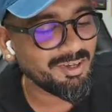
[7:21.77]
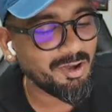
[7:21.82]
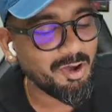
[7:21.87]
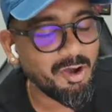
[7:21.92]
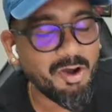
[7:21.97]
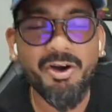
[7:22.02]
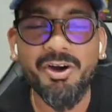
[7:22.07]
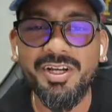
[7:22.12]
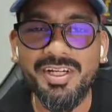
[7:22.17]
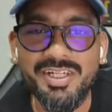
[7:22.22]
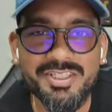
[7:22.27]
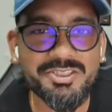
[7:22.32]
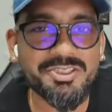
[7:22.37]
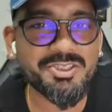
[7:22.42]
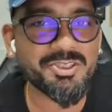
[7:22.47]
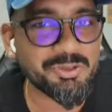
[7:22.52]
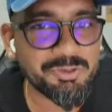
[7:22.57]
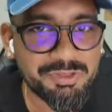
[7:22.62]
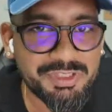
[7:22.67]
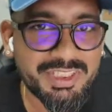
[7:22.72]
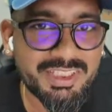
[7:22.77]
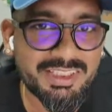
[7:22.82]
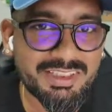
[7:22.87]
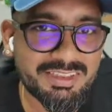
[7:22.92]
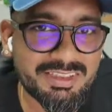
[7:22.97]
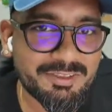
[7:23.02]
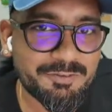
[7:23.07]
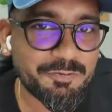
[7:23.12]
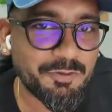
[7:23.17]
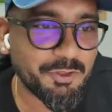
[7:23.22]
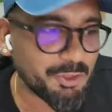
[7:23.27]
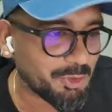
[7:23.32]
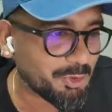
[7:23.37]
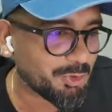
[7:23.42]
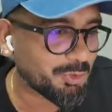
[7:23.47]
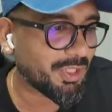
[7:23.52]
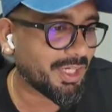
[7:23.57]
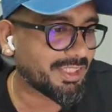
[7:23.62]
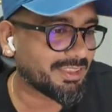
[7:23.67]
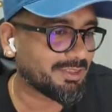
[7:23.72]
horror stories for
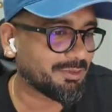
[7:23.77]
you as a